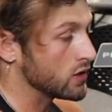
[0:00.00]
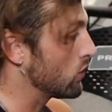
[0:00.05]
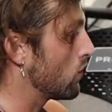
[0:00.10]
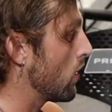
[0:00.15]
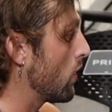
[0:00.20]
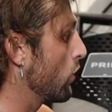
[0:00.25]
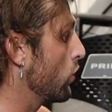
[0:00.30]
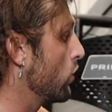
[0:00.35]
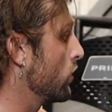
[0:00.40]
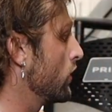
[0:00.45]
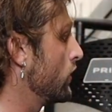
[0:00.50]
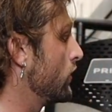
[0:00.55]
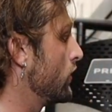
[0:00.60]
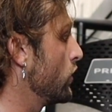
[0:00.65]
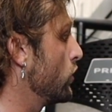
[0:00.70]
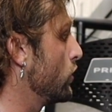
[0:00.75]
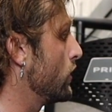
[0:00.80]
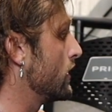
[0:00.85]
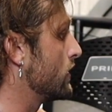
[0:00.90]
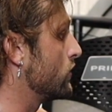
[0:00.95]
So what we're going to
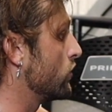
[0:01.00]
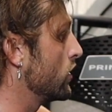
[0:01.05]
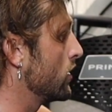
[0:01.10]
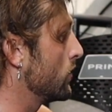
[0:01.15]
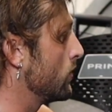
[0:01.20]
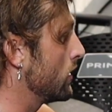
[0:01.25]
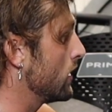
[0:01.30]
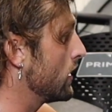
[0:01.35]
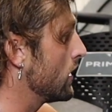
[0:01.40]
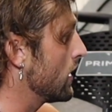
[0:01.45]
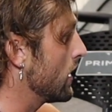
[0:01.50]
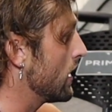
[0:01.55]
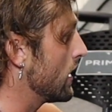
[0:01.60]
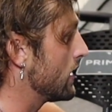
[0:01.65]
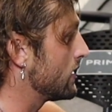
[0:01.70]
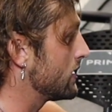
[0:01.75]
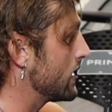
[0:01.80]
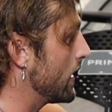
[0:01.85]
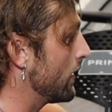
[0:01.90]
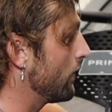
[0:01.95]
do is going to be
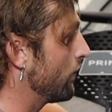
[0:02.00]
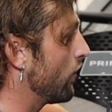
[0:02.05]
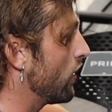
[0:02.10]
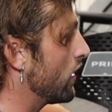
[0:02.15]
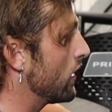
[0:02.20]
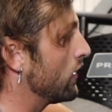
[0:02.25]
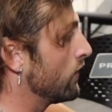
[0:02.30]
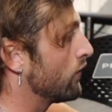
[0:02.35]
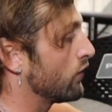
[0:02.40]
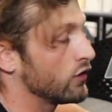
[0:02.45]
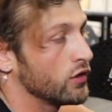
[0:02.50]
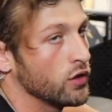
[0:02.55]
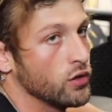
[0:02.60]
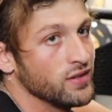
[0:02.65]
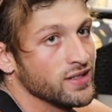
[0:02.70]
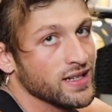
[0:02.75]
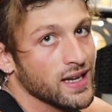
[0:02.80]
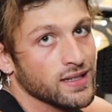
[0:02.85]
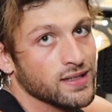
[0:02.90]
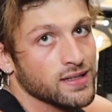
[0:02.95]
a set in 5 for
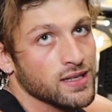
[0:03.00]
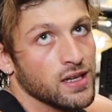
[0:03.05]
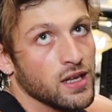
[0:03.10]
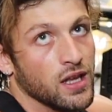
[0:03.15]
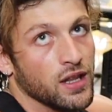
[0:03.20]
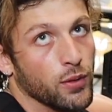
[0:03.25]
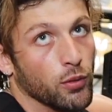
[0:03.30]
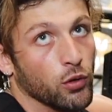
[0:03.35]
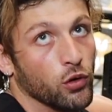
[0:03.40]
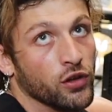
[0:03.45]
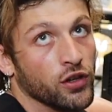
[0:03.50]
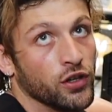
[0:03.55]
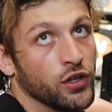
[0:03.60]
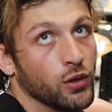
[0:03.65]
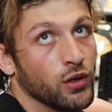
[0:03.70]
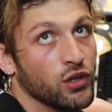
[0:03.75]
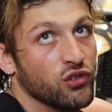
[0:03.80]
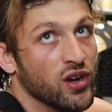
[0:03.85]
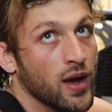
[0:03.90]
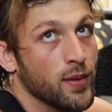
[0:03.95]
2 sets, then we're going to
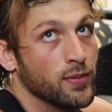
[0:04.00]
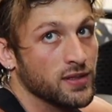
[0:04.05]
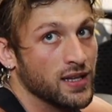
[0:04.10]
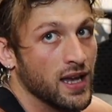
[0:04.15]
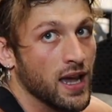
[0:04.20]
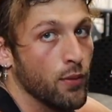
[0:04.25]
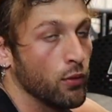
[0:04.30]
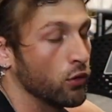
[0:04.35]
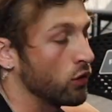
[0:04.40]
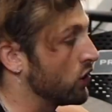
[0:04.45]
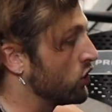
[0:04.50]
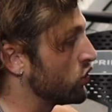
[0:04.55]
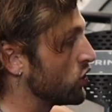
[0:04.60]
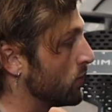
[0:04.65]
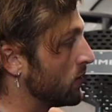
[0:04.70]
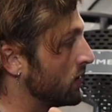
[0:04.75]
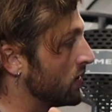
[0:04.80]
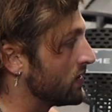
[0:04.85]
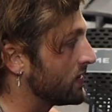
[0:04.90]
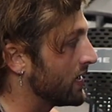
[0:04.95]
do a drop set, and we're going to
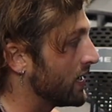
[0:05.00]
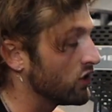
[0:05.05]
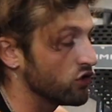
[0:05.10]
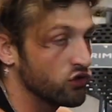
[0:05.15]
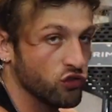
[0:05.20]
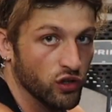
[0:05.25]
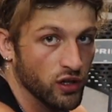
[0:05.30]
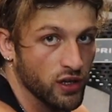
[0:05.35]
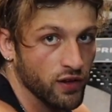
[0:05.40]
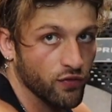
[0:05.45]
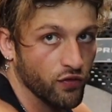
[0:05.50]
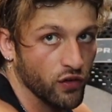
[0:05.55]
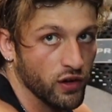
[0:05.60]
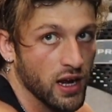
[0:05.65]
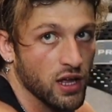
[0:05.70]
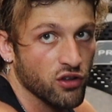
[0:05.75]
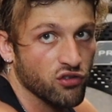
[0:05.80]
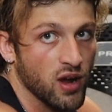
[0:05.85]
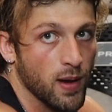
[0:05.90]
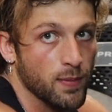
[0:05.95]
jump into set in 3 for
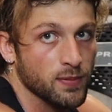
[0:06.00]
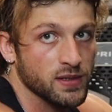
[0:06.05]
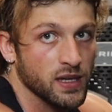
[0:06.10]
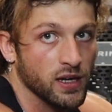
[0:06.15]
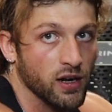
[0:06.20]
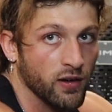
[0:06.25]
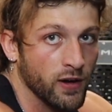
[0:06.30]
that drop set.